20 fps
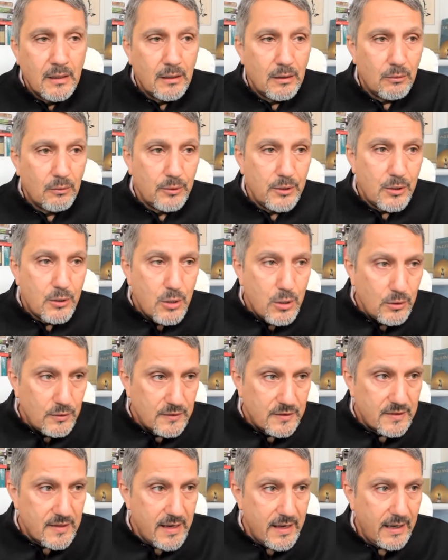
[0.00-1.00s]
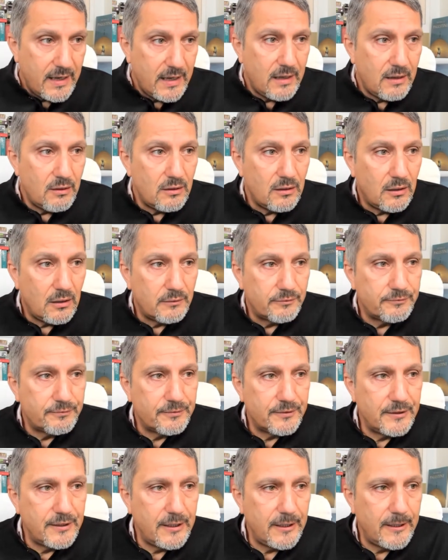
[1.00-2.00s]
We could say of
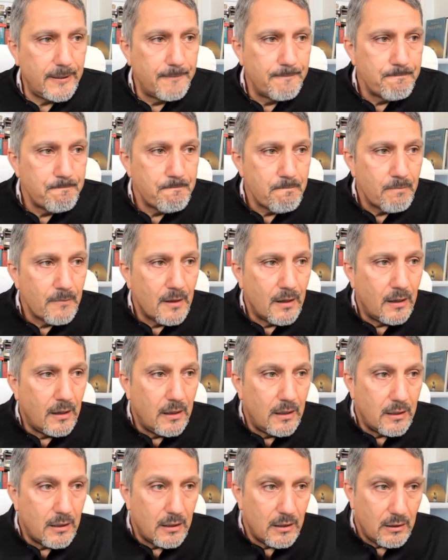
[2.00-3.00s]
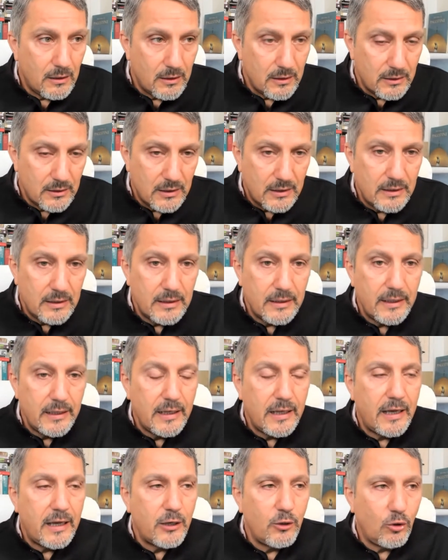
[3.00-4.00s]
the
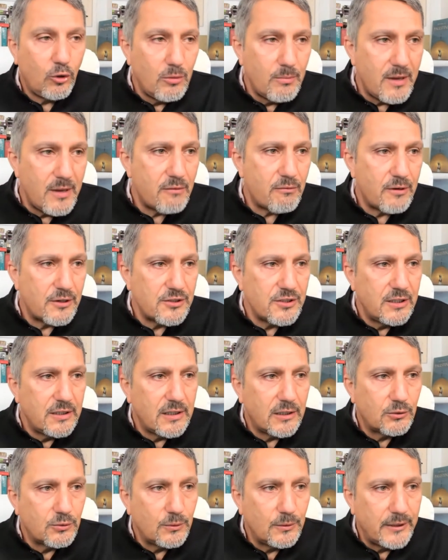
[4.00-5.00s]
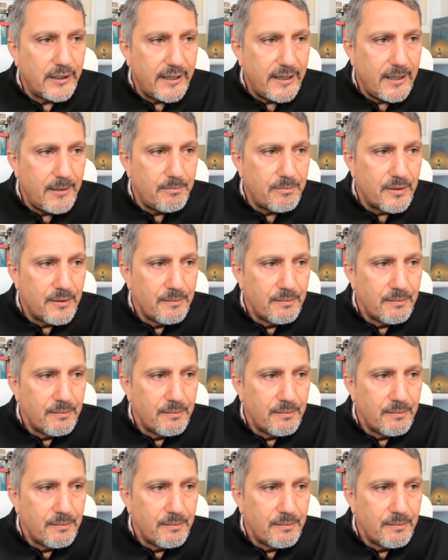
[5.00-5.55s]
Ilhan Omar, Rashida Tlaib,